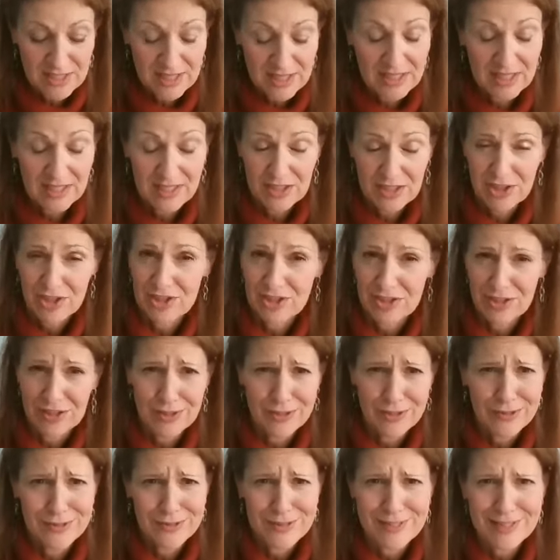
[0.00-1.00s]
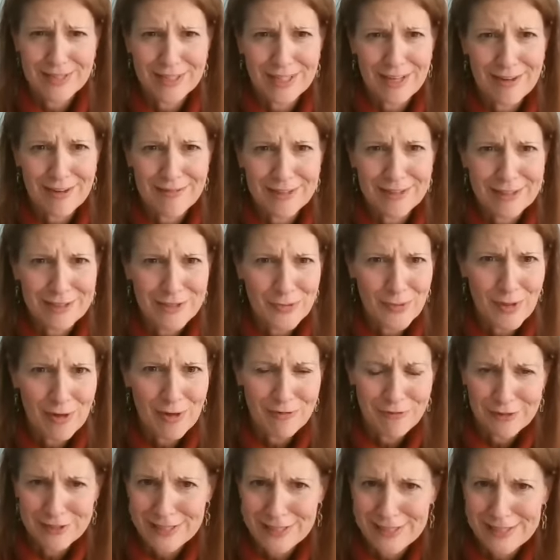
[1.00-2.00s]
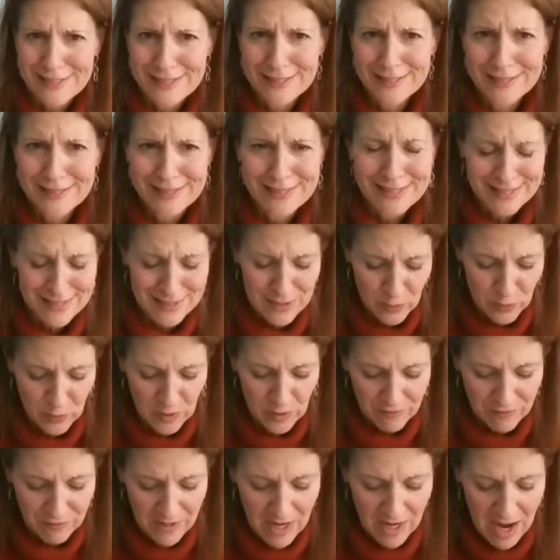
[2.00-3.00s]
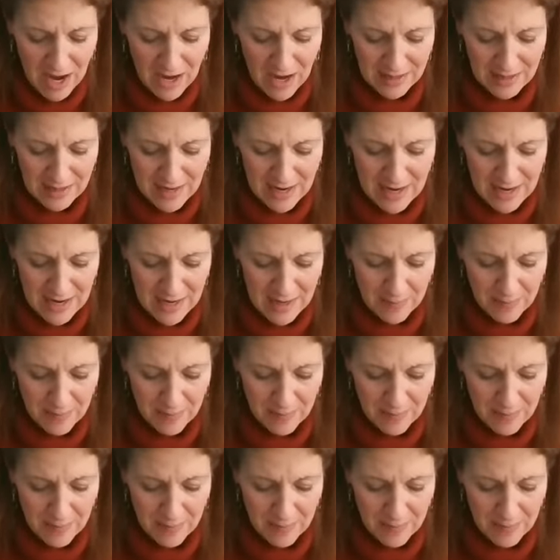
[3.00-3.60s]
in addition to those 11 and 12-foot ceilings, we've got